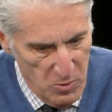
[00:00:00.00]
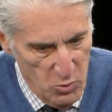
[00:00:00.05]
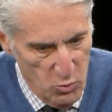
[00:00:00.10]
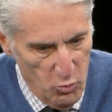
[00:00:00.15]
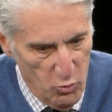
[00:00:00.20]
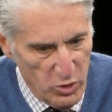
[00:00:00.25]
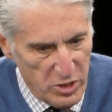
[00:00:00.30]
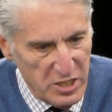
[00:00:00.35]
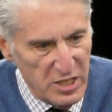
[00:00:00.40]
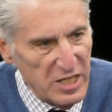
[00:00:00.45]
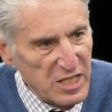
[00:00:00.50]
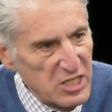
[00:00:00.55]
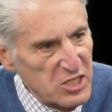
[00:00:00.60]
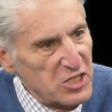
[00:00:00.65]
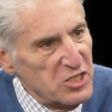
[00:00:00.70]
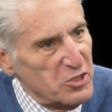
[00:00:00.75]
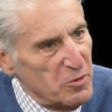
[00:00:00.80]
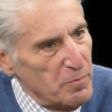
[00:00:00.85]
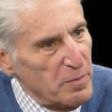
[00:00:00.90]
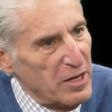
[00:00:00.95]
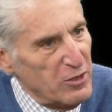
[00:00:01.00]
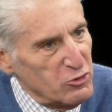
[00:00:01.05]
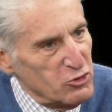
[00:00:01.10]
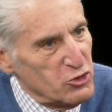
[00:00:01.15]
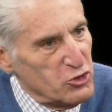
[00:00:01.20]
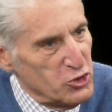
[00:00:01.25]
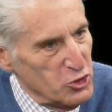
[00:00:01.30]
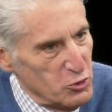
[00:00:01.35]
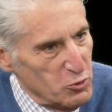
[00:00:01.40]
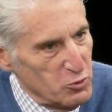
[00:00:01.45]
which isn't about
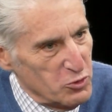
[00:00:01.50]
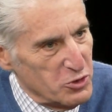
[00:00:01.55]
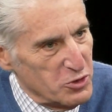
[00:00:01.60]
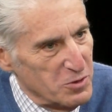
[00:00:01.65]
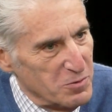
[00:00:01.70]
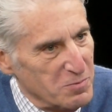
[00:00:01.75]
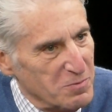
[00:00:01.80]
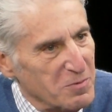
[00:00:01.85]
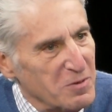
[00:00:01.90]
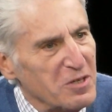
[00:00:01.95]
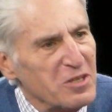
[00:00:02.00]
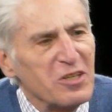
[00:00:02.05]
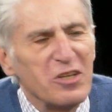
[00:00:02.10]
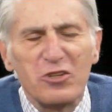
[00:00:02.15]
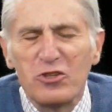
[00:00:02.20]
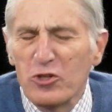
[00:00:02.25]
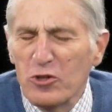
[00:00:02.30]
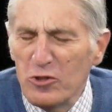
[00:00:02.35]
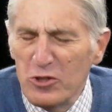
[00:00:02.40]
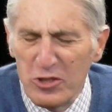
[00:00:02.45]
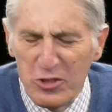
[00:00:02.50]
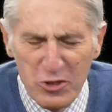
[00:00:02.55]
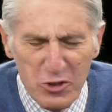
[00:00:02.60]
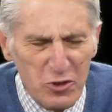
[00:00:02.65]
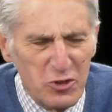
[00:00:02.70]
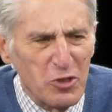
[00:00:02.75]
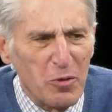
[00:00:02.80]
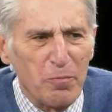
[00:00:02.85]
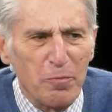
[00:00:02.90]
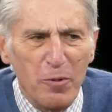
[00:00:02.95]
Jews. Exactly. The Jew, right.
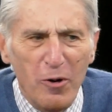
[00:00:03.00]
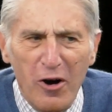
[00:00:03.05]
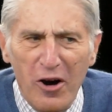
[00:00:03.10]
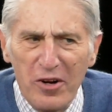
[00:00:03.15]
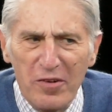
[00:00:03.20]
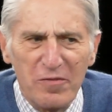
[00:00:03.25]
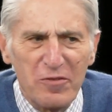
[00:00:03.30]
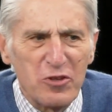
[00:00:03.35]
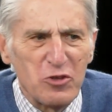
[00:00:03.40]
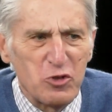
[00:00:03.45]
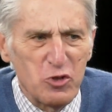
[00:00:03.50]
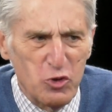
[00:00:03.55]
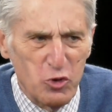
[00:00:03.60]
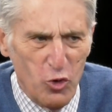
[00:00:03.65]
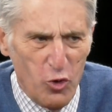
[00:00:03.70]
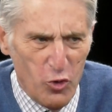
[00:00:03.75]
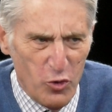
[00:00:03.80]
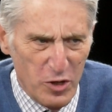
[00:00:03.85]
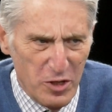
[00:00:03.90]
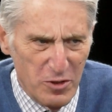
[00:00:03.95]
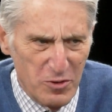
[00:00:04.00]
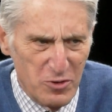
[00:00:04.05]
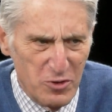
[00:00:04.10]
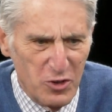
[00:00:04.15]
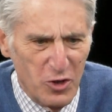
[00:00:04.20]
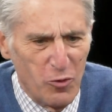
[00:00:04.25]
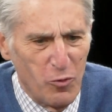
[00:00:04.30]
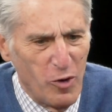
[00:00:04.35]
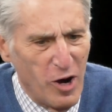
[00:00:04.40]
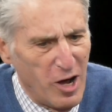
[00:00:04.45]
Jews are part of the story. That is
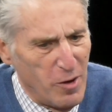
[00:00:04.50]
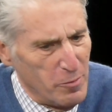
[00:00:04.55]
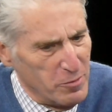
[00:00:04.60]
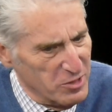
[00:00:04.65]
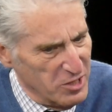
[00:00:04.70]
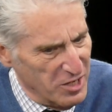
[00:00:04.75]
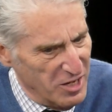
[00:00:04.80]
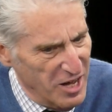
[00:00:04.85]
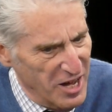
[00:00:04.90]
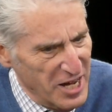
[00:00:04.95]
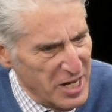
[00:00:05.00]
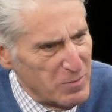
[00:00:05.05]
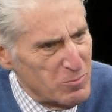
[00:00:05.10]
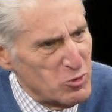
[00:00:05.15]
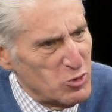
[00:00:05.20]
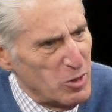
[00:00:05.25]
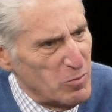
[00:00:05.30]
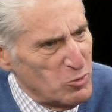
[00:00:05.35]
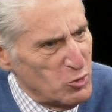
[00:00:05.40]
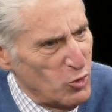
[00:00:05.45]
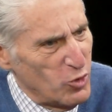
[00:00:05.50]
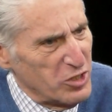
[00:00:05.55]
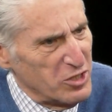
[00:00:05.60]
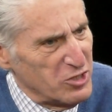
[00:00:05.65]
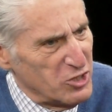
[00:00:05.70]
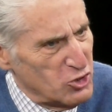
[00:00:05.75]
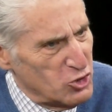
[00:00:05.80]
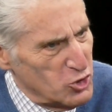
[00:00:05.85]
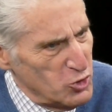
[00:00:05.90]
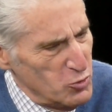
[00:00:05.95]
so correct. I'm the Chaim, so I'm talking
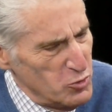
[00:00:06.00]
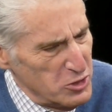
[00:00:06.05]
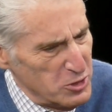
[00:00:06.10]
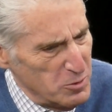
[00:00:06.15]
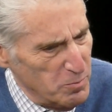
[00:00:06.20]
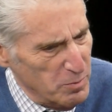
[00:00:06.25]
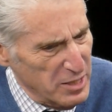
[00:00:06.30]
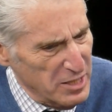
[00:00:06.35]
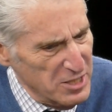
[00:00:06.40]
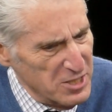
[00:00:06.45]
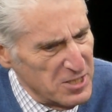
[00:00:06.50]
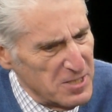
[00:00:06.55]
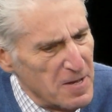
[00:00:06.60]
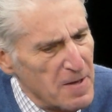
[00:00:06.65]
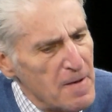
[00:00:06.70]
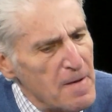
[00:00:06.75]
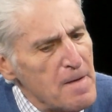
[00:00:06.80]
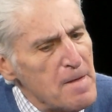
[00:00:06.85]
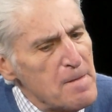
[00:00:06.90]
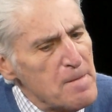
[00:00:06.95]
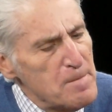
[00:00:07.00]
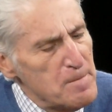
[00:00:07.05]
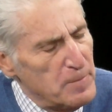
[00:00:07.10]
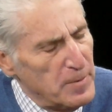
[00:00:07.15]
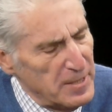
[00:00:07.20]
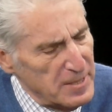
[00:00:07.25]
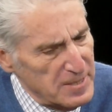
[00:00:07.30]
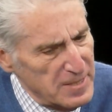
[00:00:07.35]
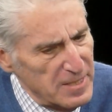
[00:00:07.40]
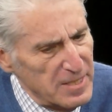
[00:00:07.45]
the Jewish piece,
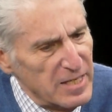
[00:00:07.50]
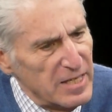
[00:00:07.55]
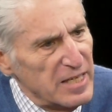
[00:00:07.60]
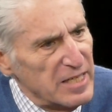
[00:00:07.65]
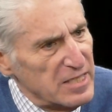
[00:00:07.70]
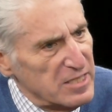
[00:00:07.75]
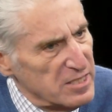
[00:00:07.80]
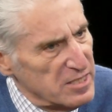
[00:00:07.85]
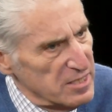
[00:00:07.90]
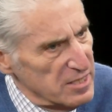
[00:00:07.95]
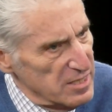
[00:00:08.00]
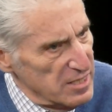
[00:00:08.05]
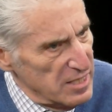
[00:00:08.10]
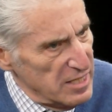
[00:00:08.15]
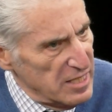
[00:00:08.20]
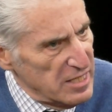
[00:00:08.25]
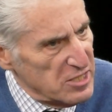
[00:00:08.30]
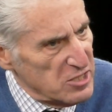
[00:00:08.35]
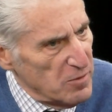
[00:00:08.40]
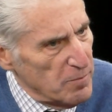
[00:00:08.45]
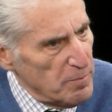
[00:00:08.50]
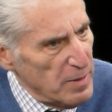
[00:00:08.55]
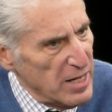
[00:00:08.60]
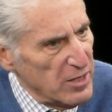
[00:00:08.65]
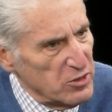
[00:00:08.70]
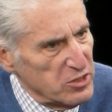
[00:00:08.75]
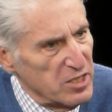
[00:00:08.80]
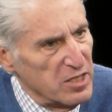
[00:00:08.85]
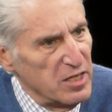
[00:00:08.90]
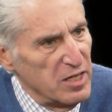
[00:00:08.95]
but it's it's
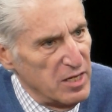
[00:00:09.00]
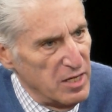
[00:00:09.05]
about